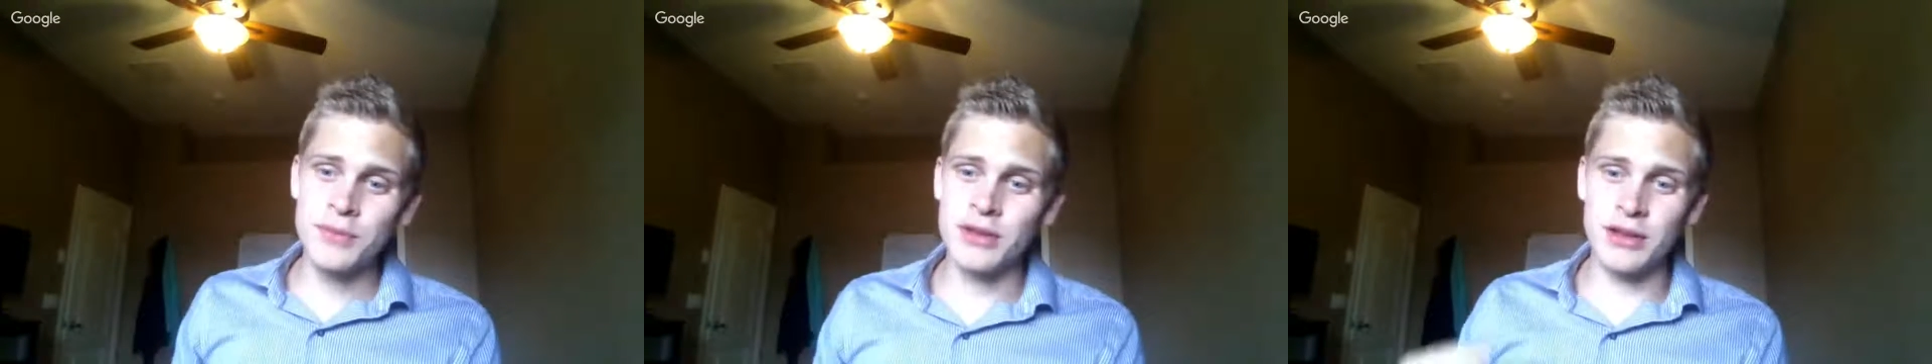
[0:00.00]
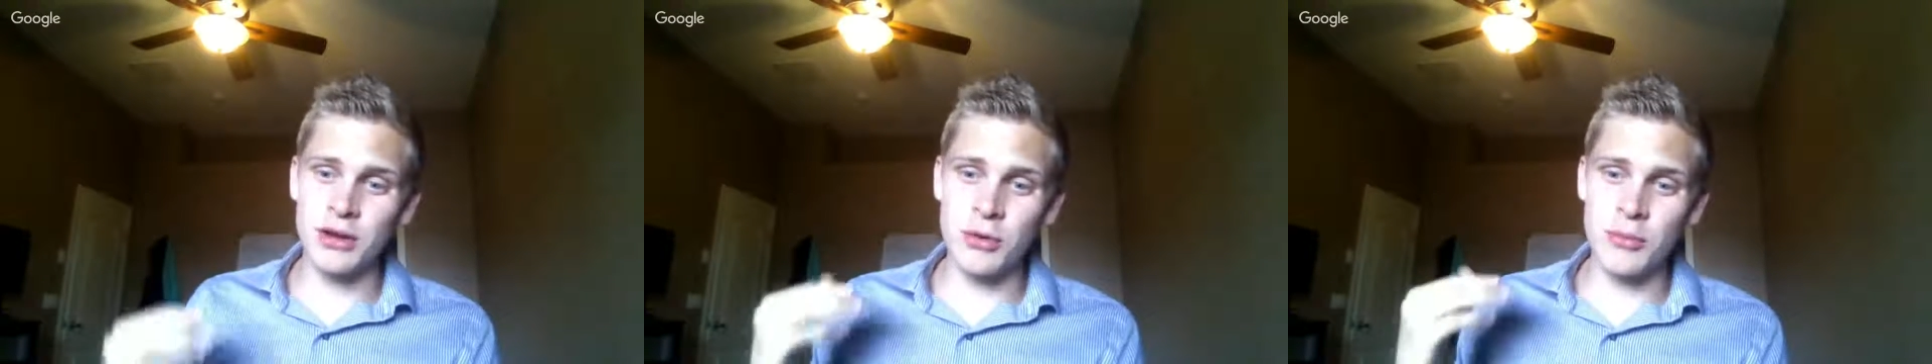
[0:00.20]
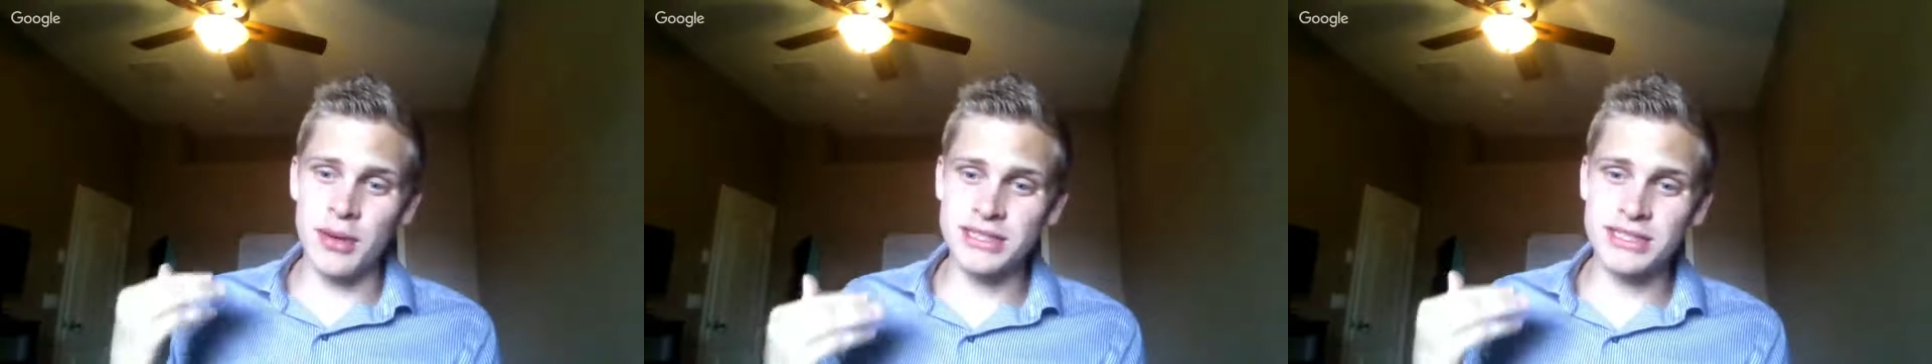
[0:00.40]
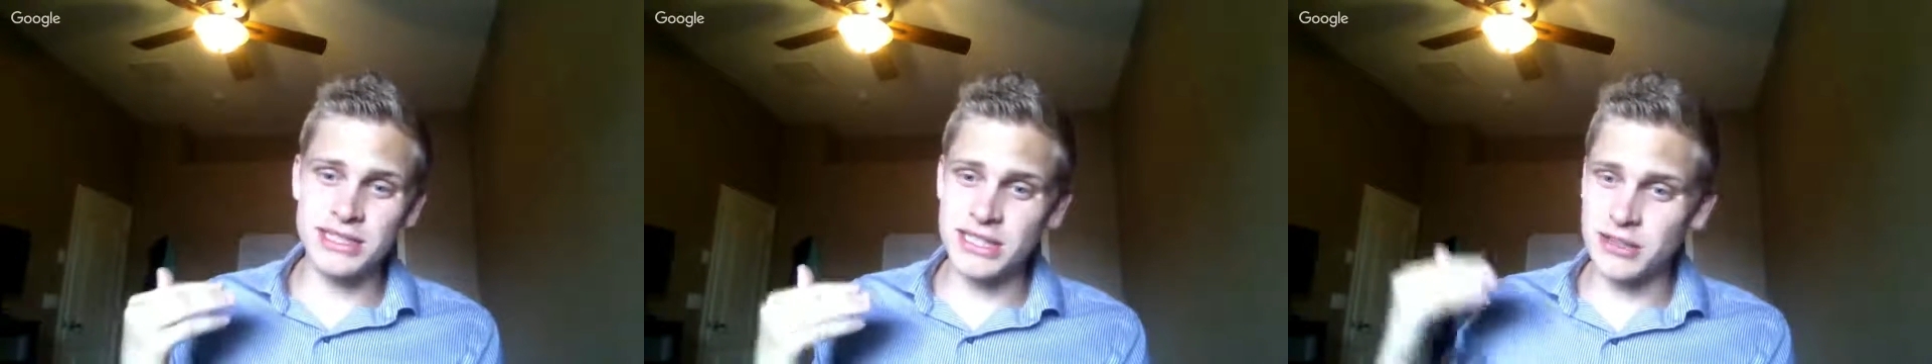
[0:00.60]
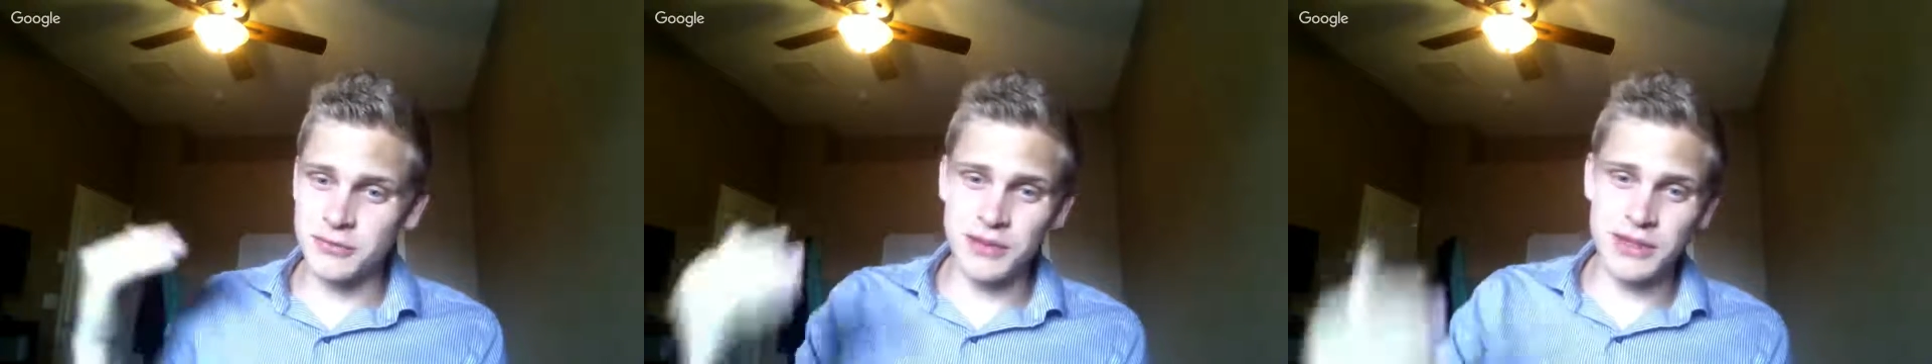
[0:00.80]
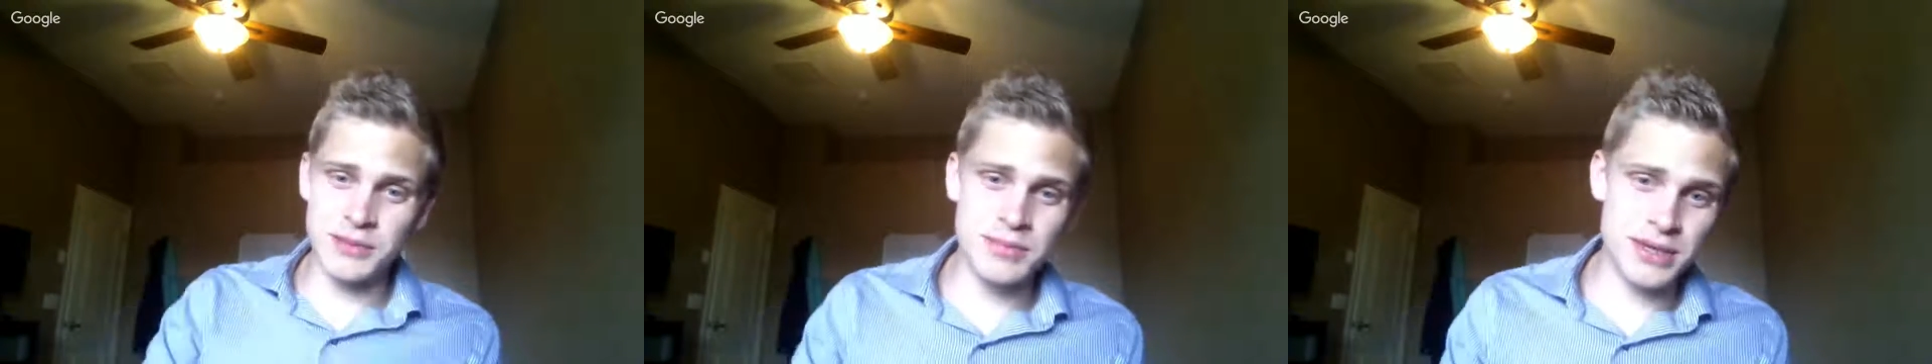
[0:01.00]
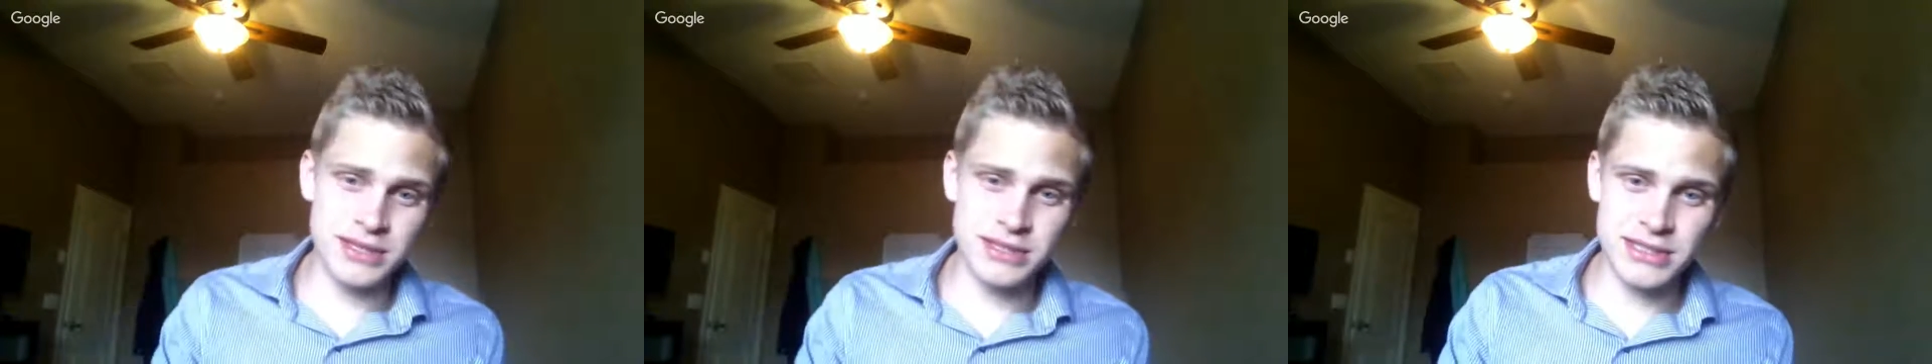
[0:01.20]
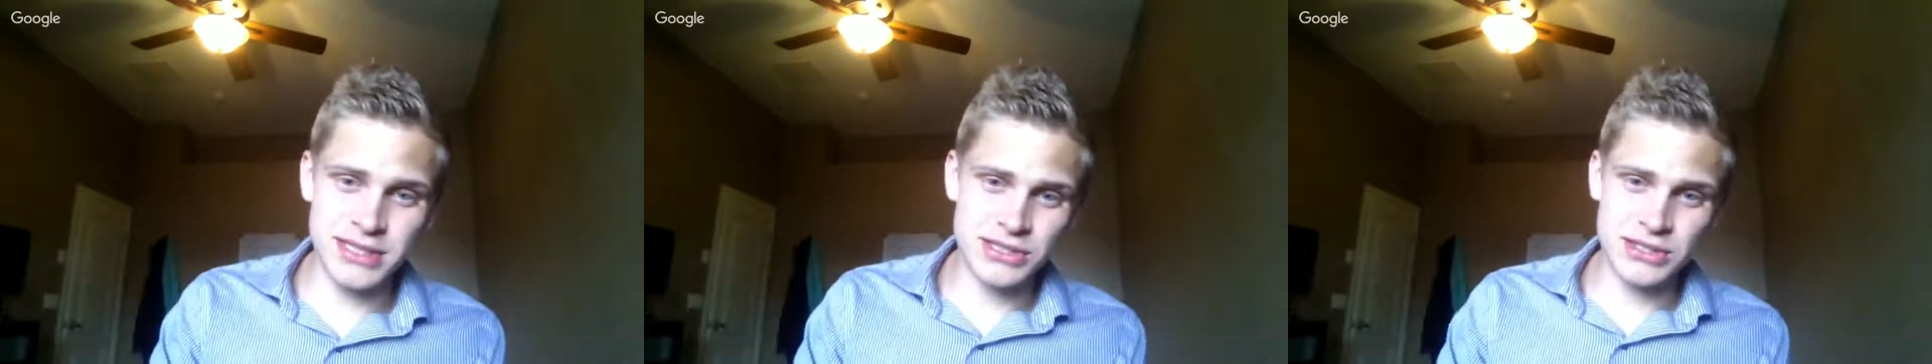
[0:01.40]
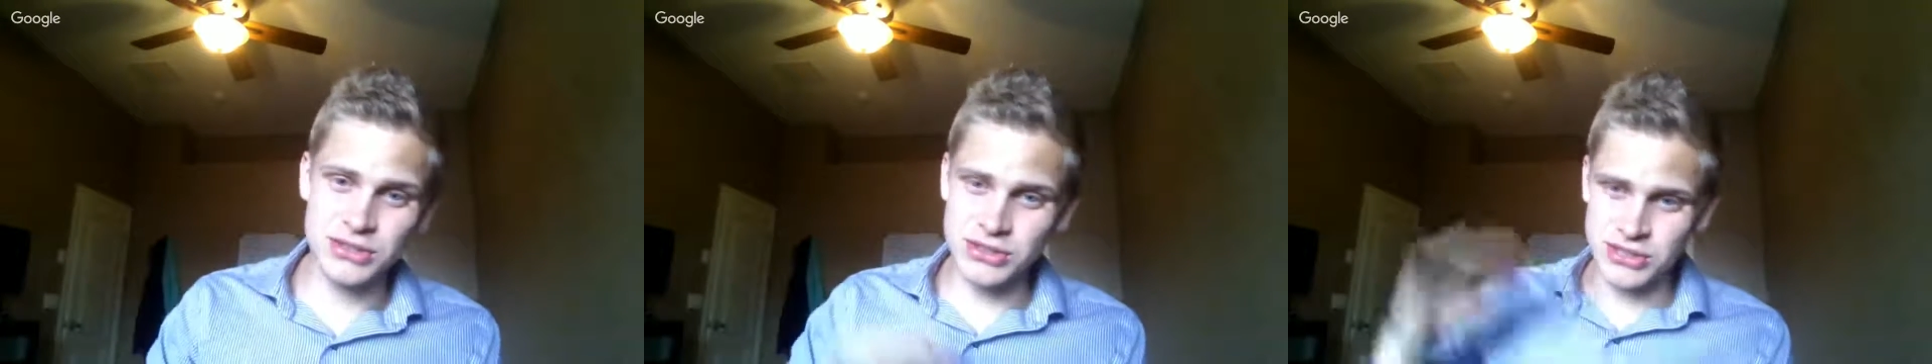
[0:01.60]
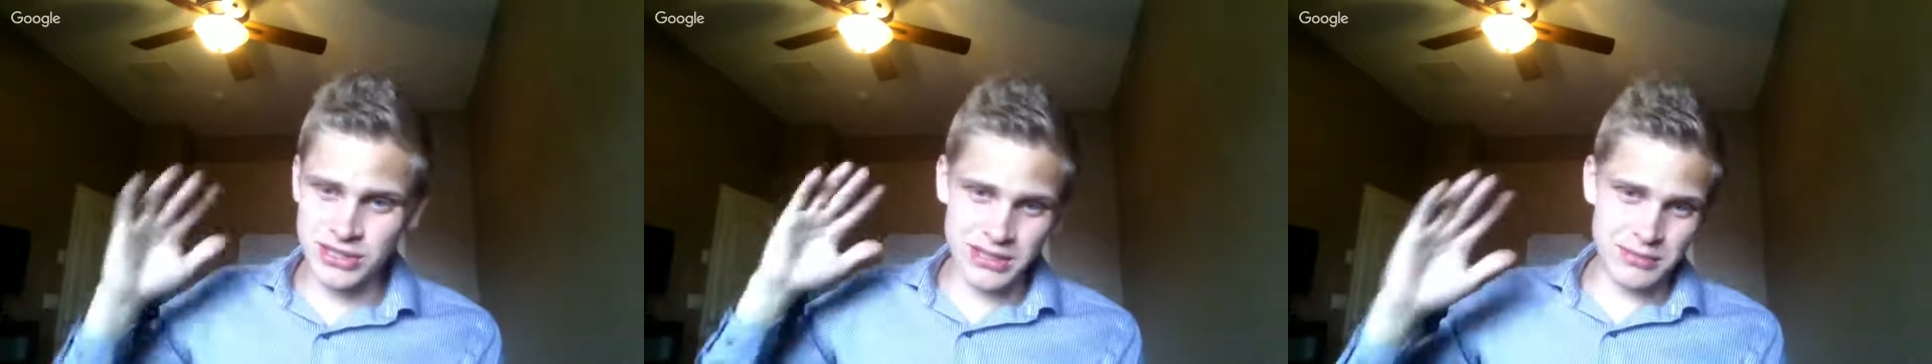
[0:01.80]
myself in the business, they're
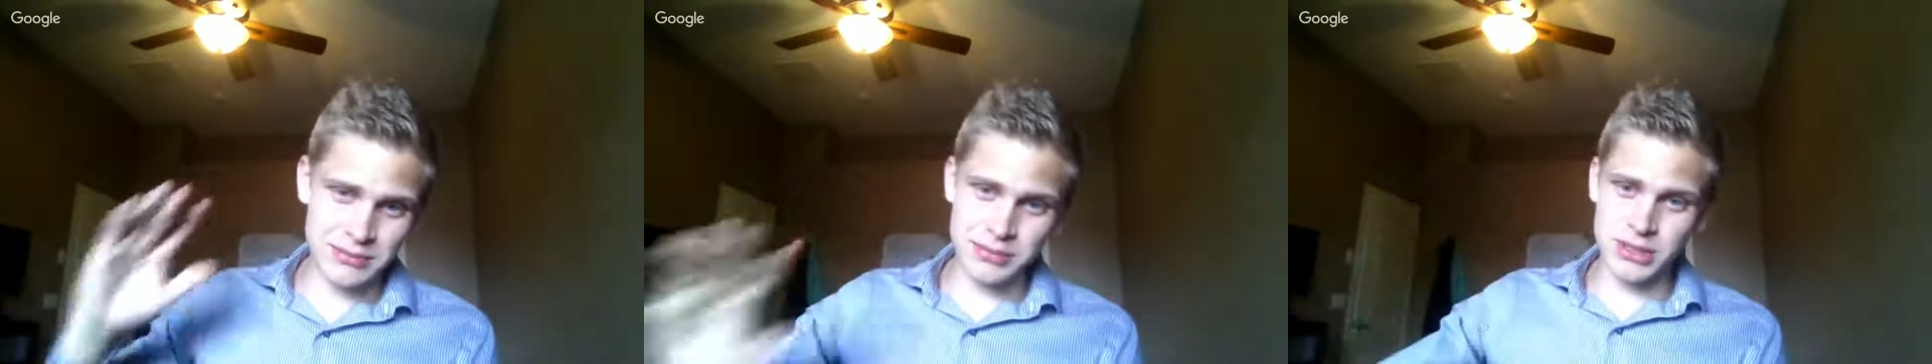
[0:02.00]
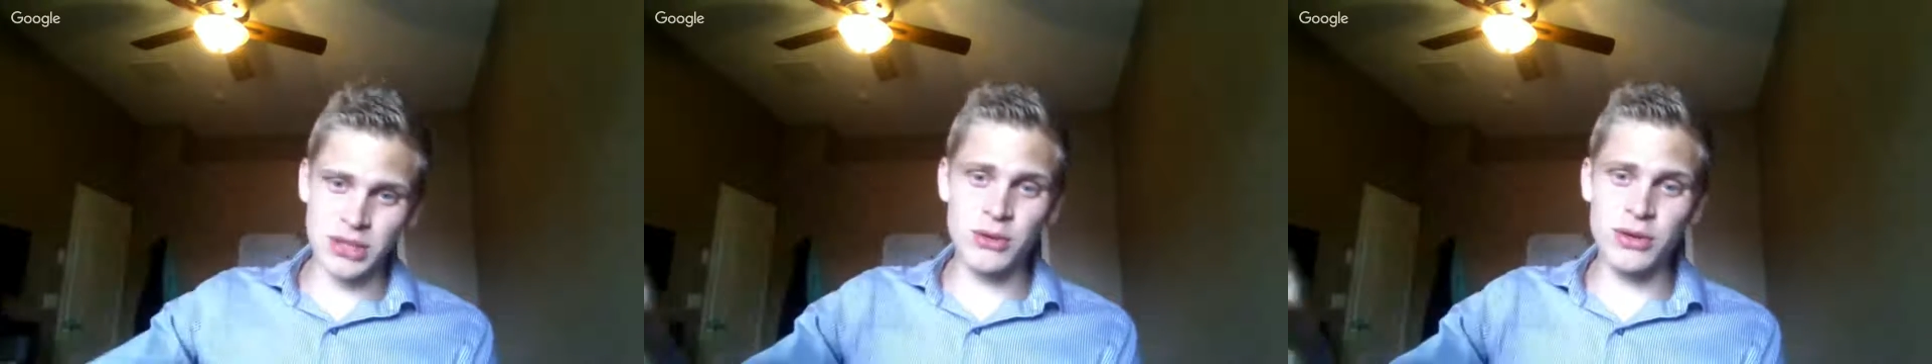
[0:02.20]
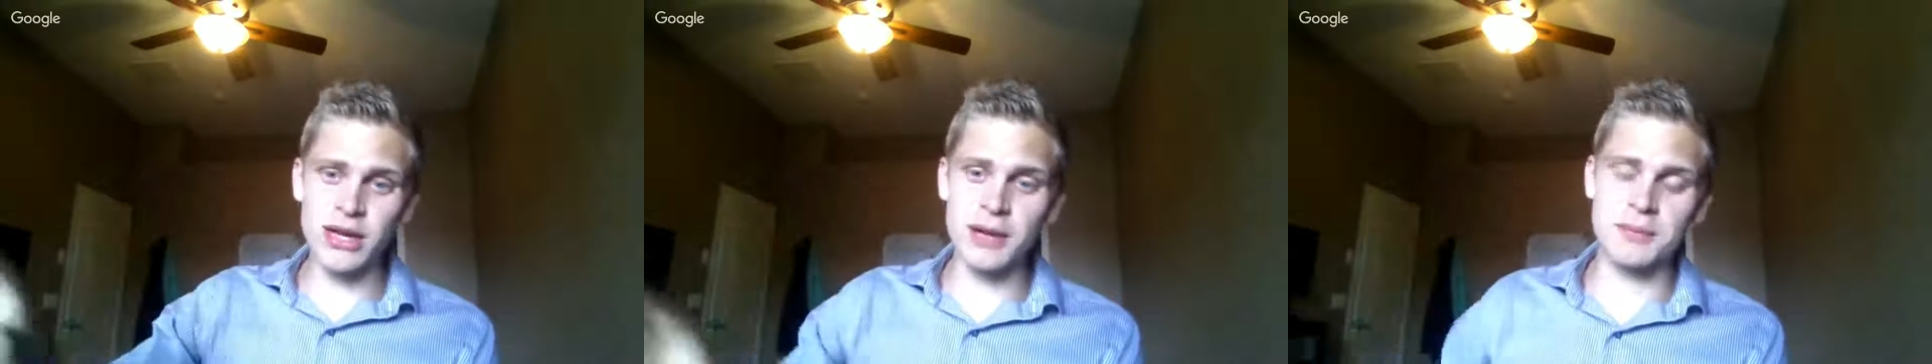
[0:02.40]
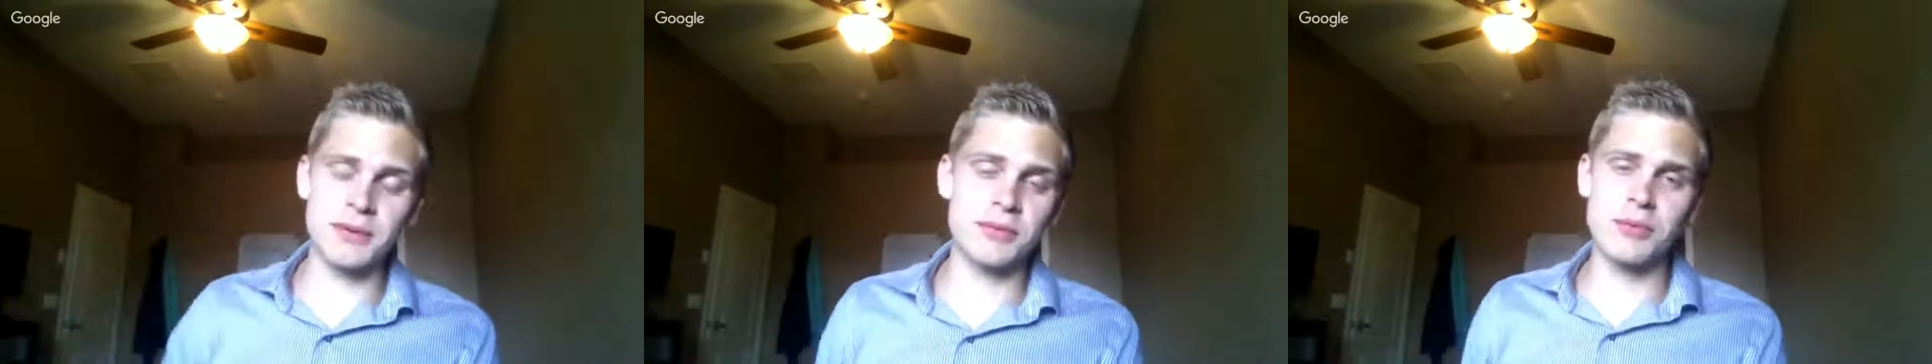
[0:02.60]
just going to blow it up.